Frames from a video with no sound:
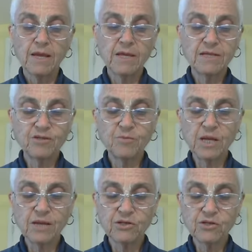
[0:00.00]
It is to
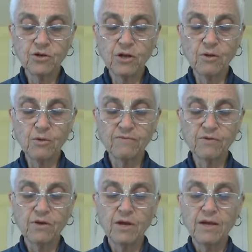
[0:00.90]
be understood,
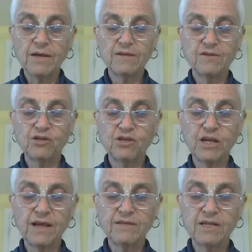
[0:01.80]
however, that this
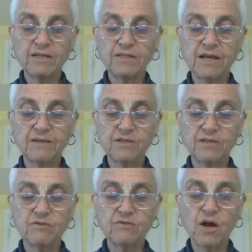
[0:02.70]
chanting and
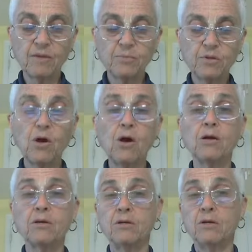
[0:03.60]
dancing do not
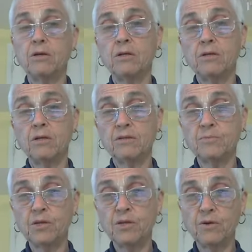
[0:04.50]
belong to this
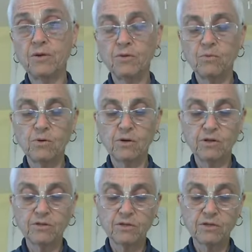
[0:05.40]
material
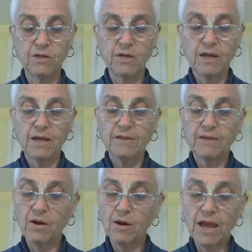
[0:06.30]
world.
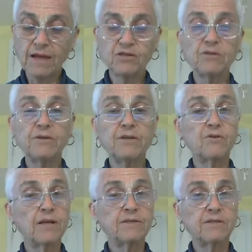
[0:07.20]
They are actually
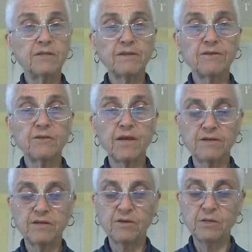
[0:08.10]
transcendental
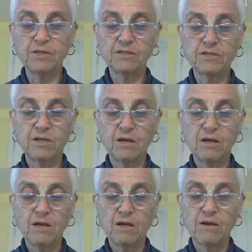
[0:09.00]
activities,
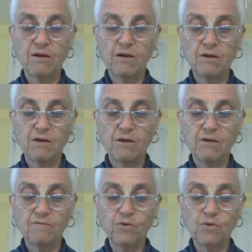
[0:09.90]

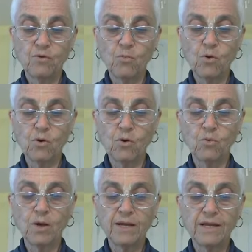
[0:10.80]
for the more
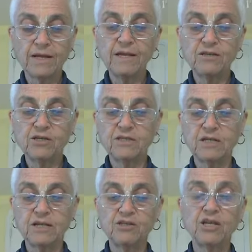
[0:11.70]
one engages
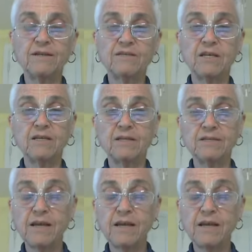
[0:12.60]
in chanting and